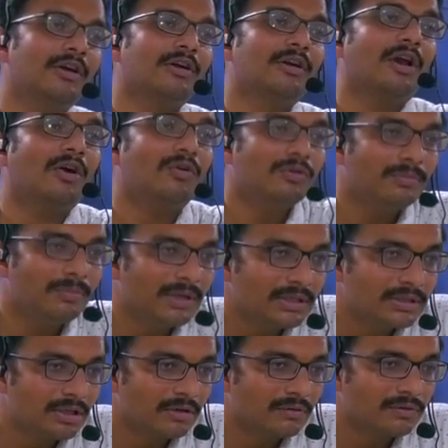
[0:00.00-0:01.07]

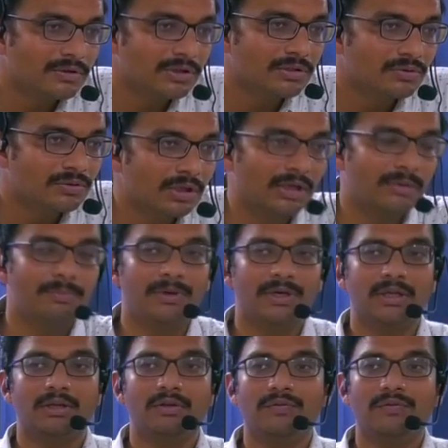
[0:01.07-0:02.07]
cloud-based services to the company.